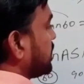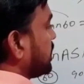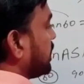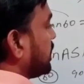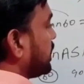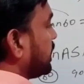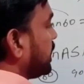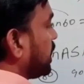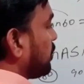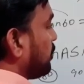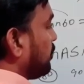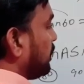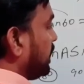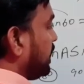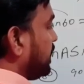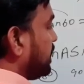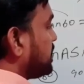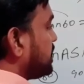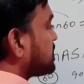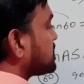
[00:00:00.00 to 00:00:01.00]
Here
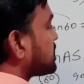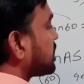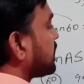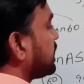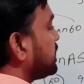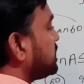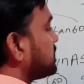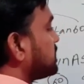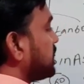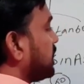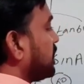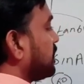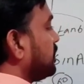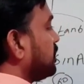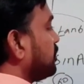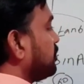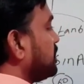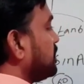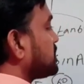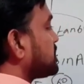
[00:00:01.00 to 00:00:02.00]
B is right angled
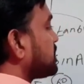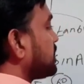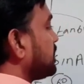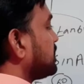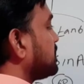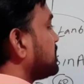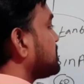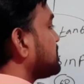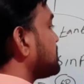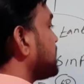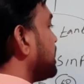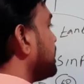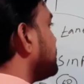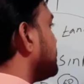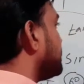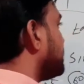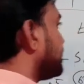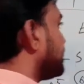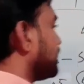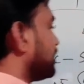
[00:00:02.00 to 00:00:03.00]
means here it is 90
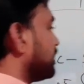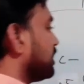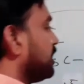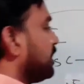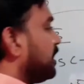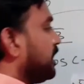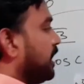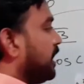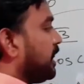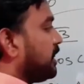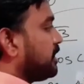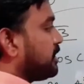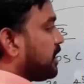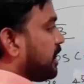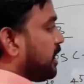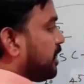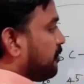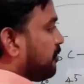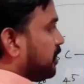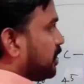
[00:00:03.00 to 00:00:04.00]
degree. And
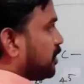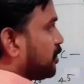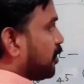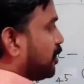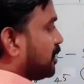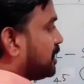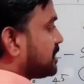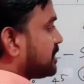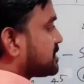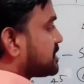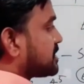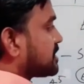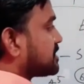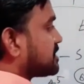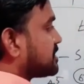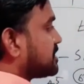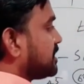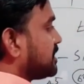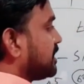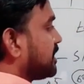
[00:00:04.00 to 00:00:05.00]
A we got
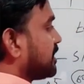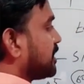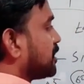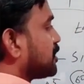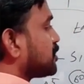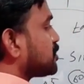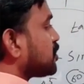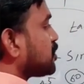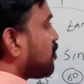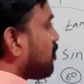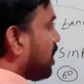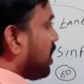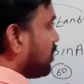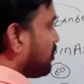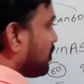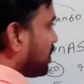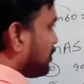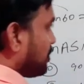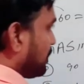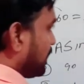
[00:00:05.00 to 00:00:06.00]
60 degree. So what
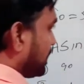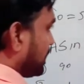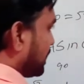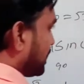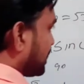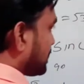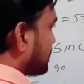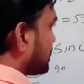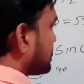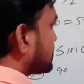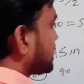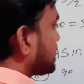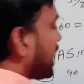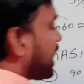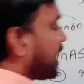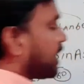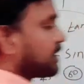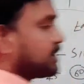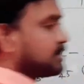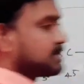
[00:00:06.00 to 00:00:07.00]
will be this
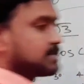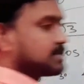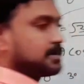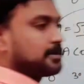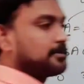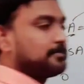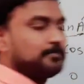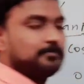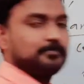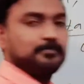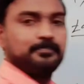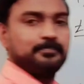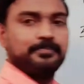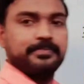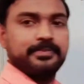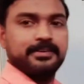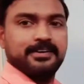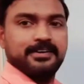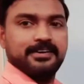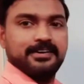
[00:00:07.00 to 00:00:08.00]
angle C?
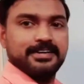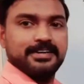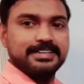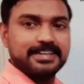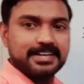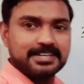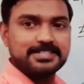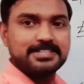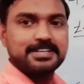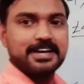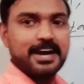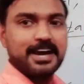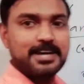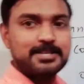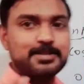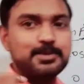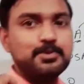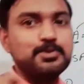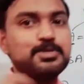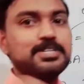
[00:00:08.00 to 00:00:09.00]
Yes, as
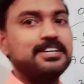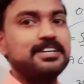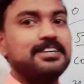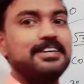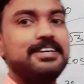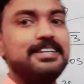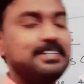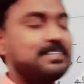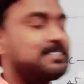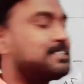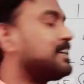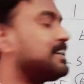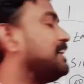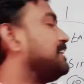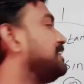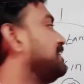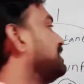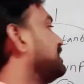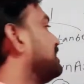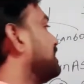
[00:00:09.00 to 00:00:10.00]
you said, it is
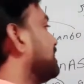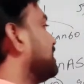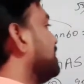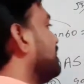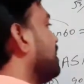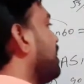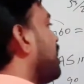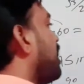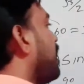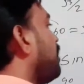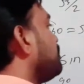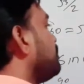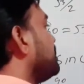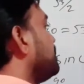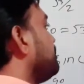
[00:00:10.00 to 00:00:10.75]
30 degree. How did